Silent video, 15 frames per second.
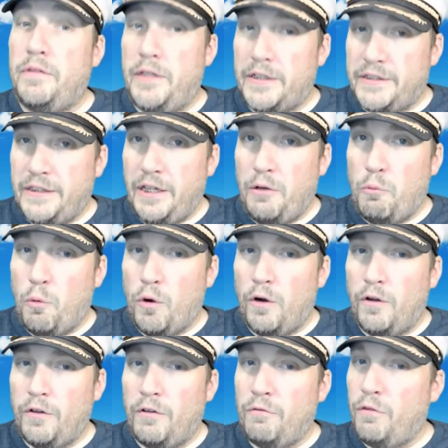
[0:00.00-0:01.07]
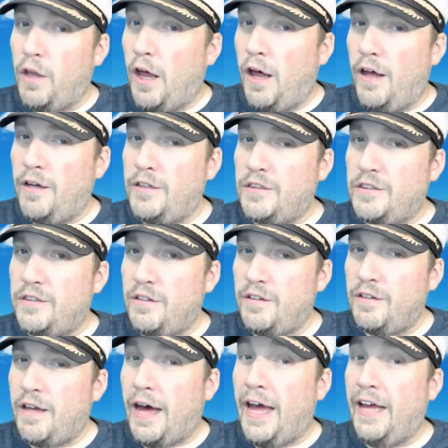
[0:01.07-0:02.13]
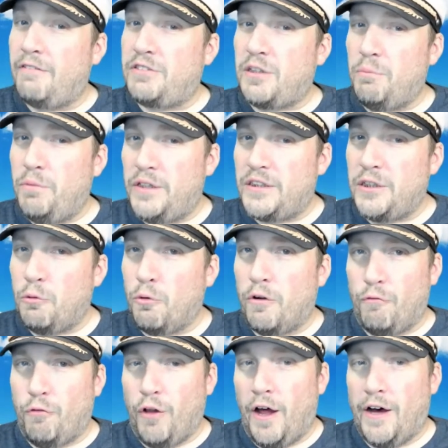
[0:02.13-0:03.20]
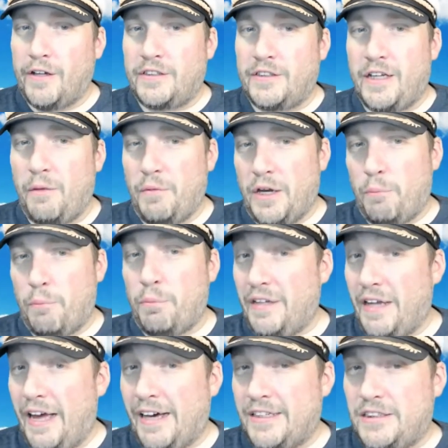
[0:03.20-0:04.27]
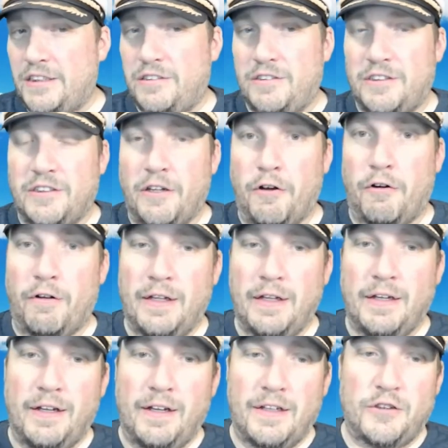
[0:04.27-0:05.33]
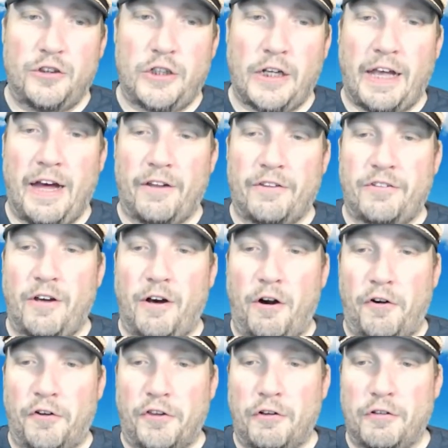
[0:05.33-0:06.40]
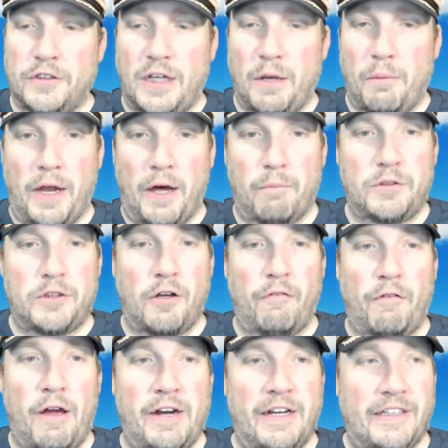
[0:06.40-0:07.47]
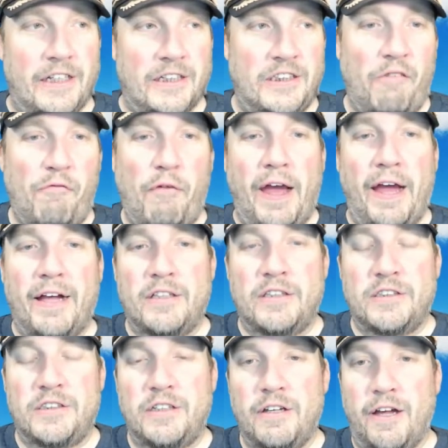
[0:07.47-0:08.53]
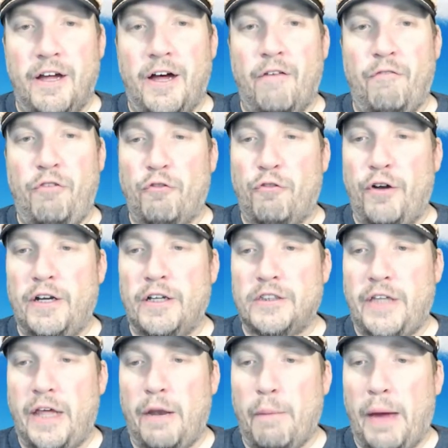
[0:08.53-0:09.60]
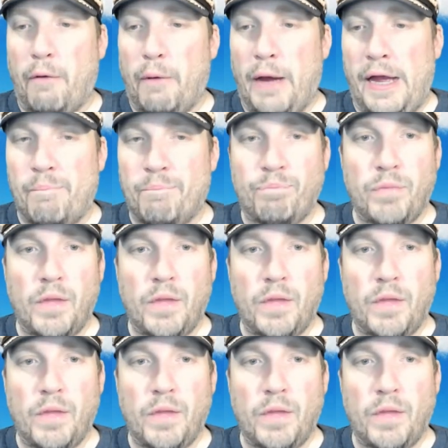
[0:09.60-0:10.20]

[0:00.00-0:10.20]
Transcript: Disney World vlogs. I have some Disney World vlogs coming up next, so check out all those coming up. So if you have any Disney fans, feel free to send them my way.